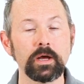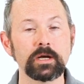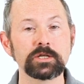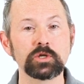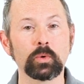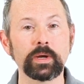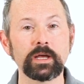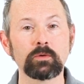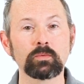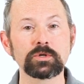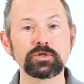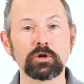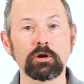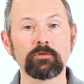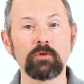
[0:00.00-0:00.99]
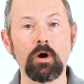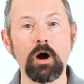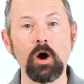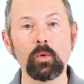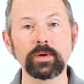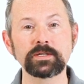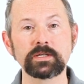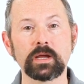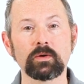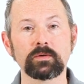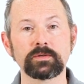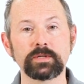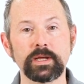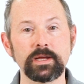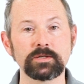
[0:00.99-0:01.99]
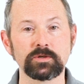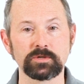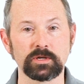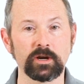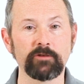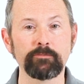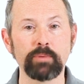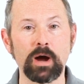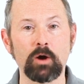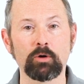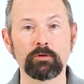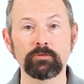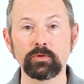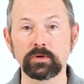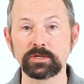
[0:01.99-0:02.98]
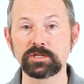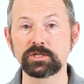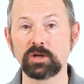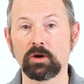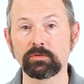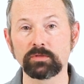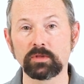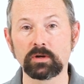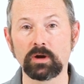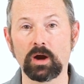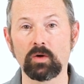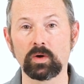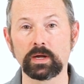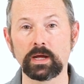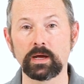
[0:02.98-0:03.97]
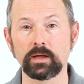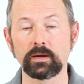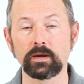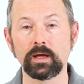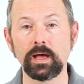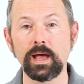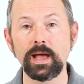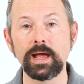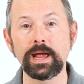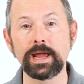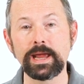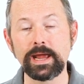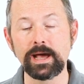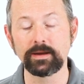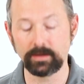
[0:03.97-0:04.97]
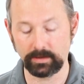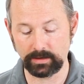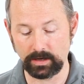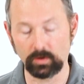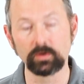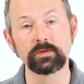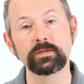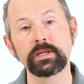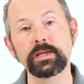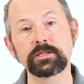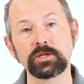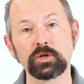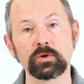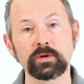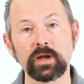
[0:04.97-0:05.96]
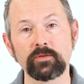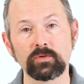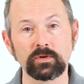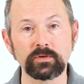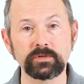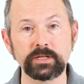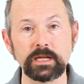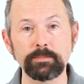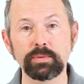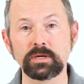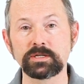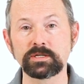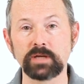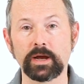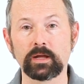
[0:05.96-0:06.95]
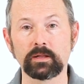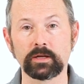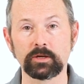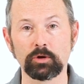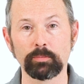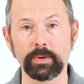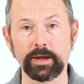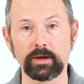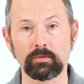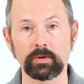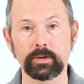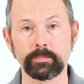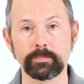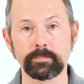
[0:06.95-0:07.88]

So inRESERVE always guarantees there's enough power for you to start the car again and it guarantees that you're never deep cycling your battery.